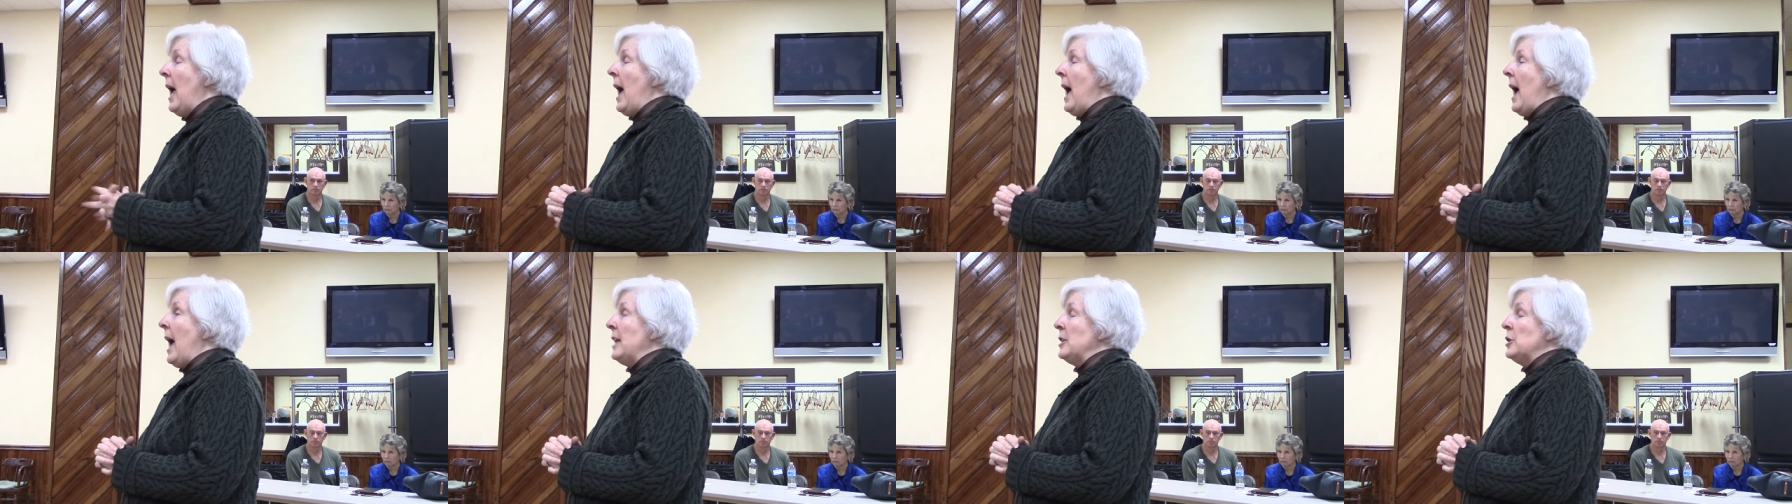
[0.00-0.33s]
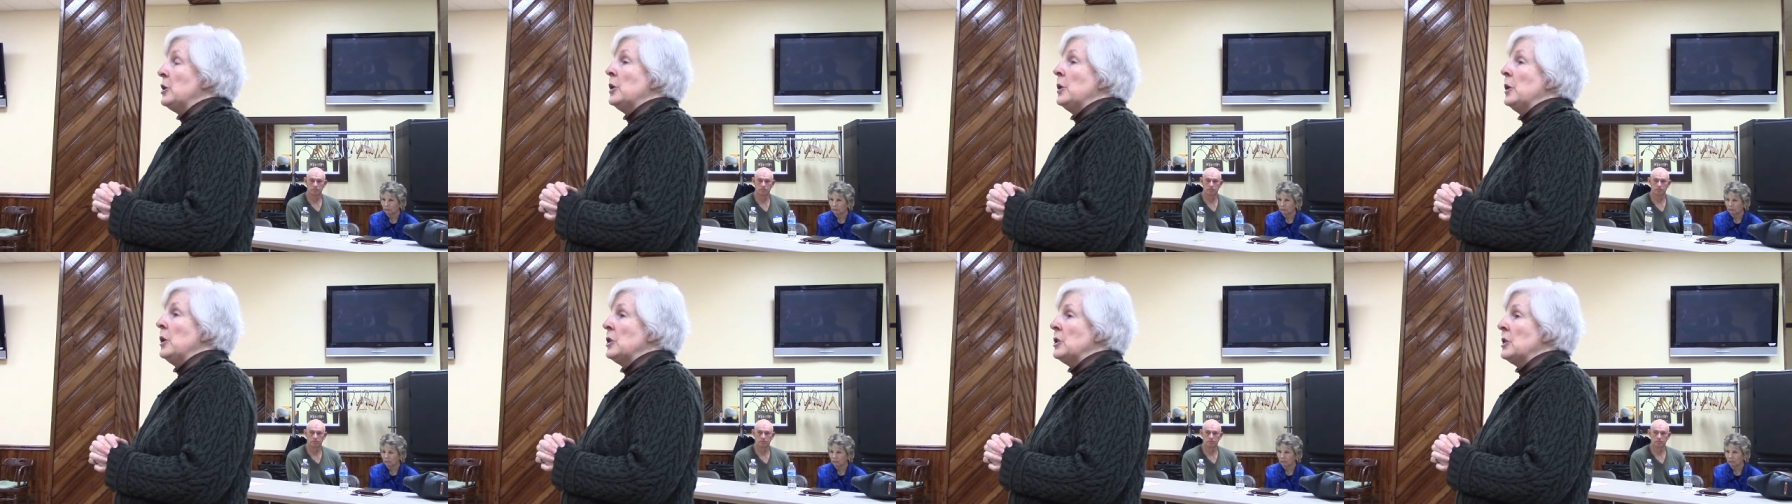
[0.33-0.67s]
And
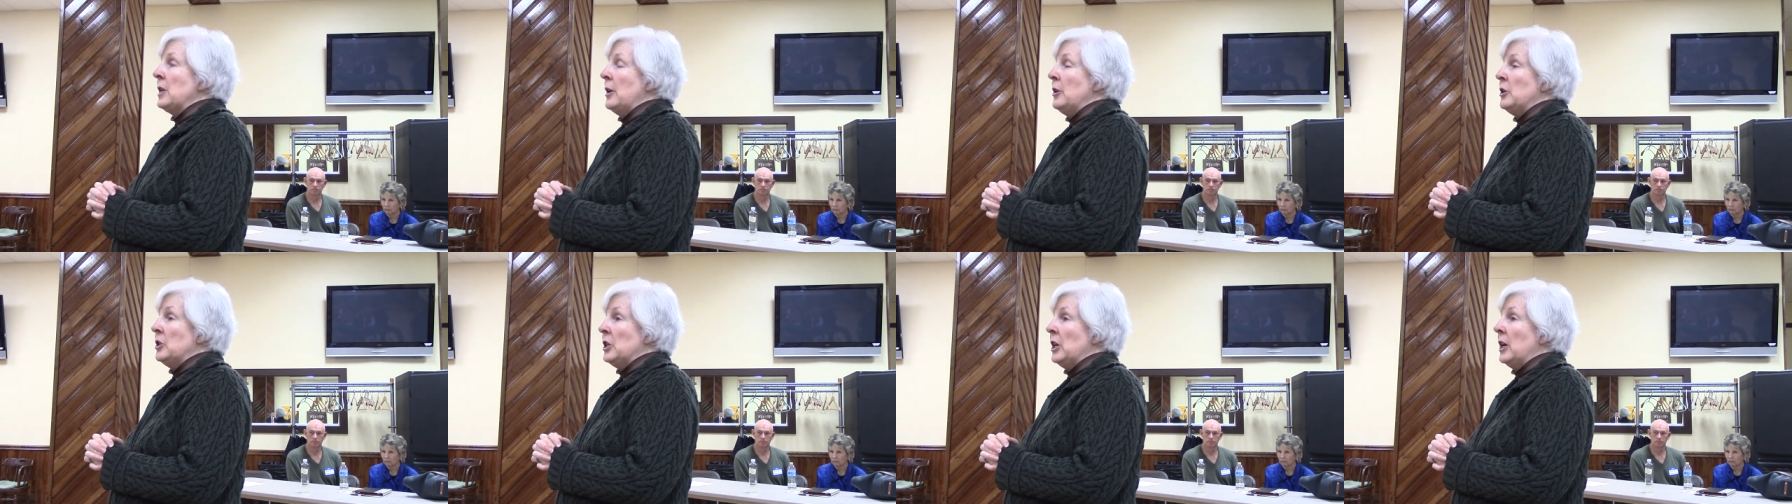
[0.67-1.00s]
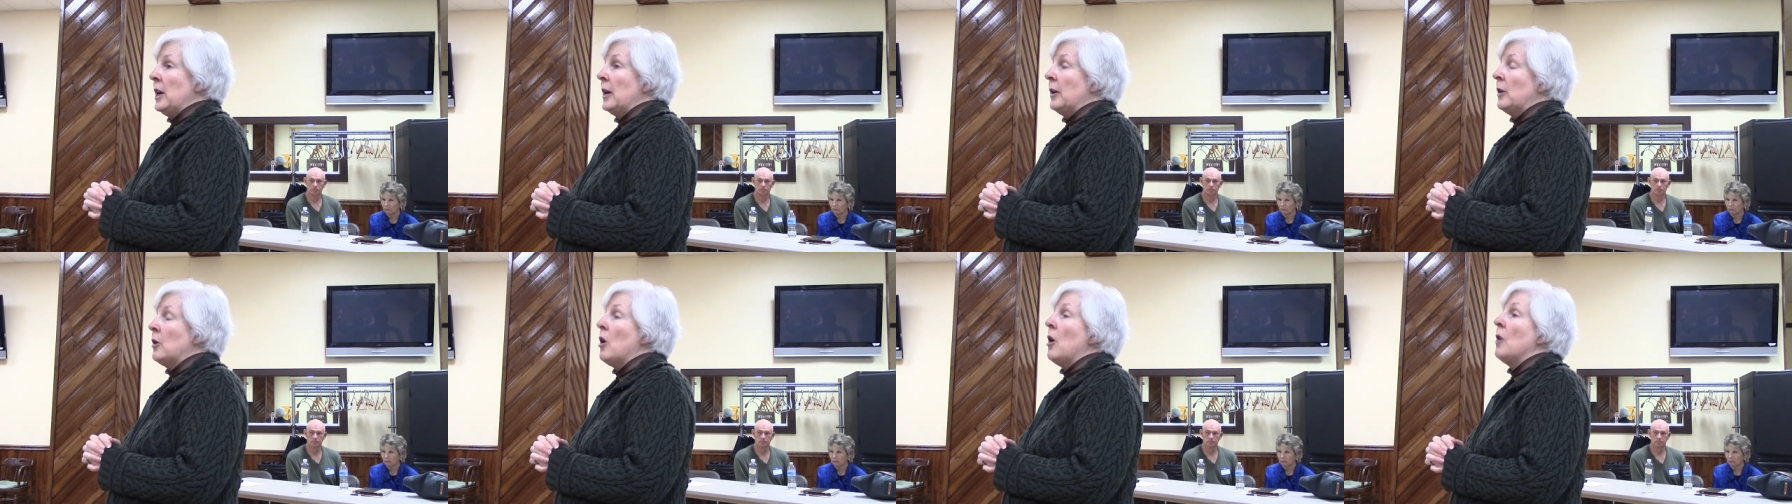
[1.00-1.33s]
two years later, she
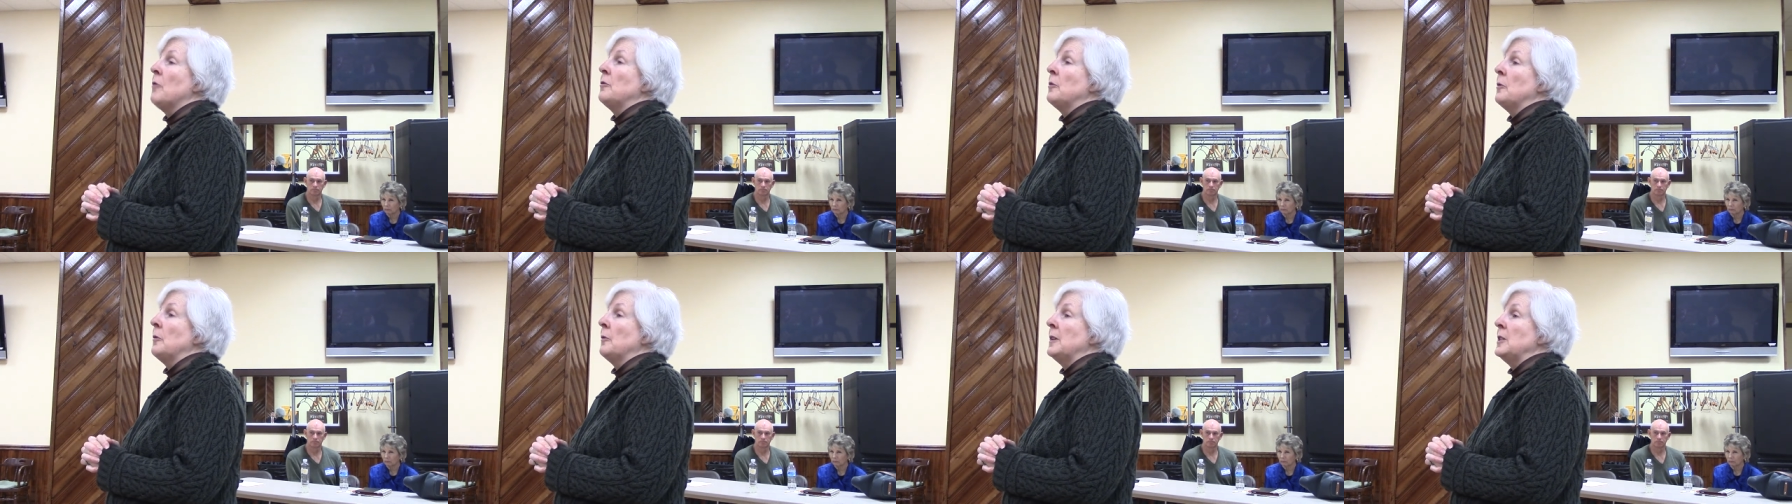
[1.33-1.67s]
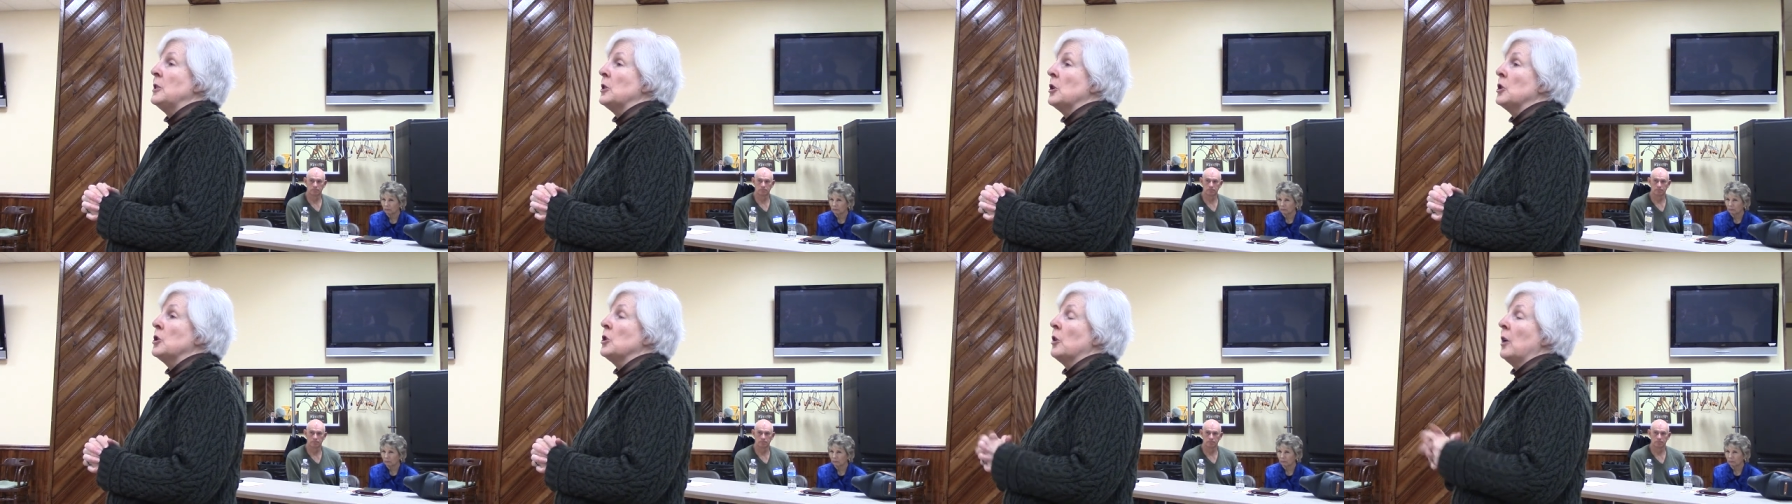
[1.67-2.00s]
got a call from a
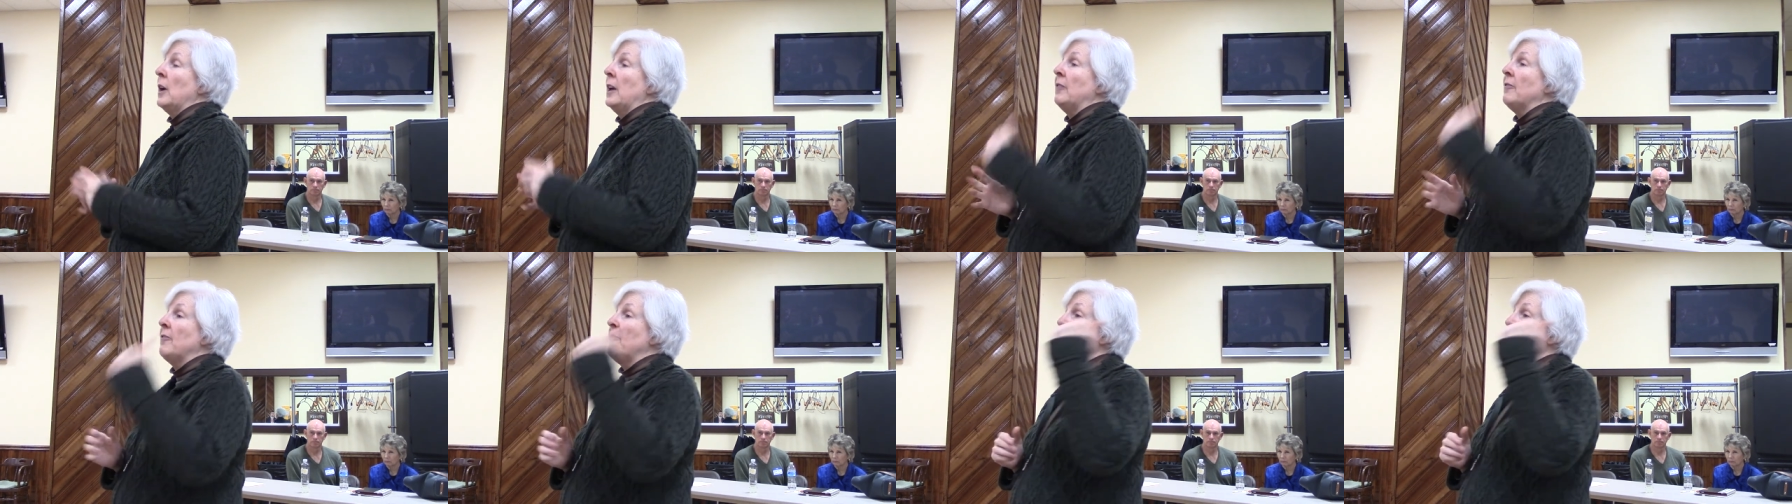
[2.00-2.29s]
researcher in